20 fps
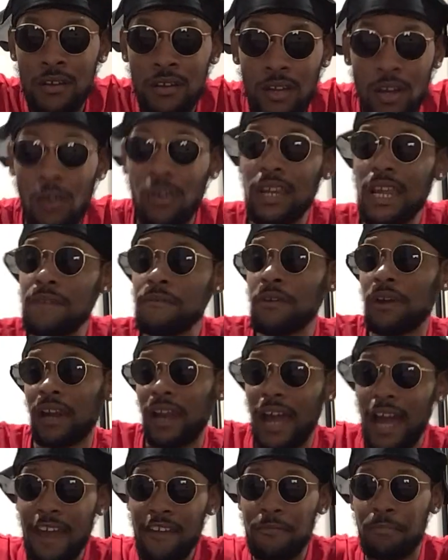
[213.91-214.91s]
Go live your
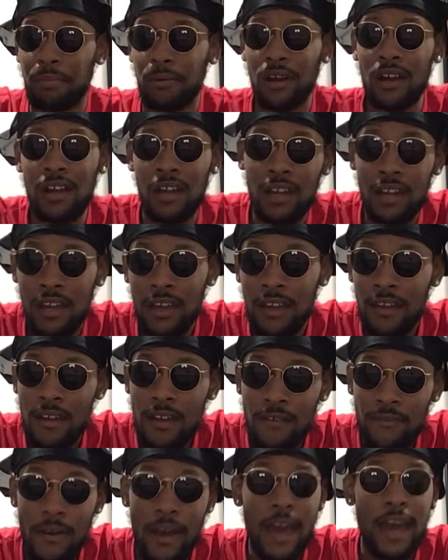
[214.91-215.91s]
life, bro.
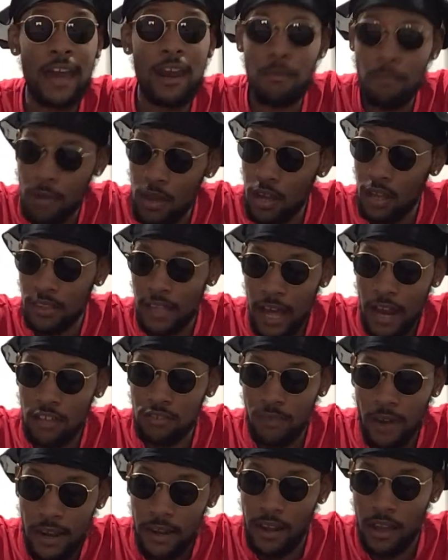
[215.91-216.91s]
If I had $1
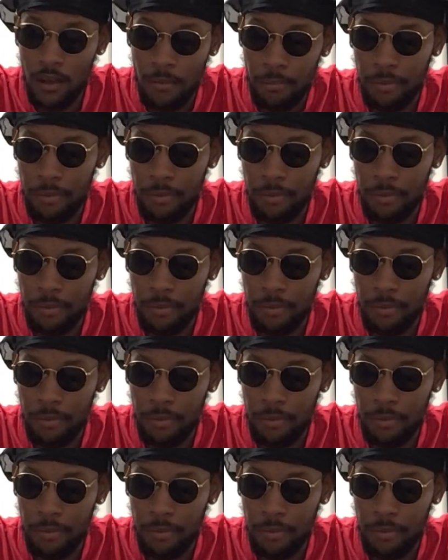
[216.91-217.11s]
million right now,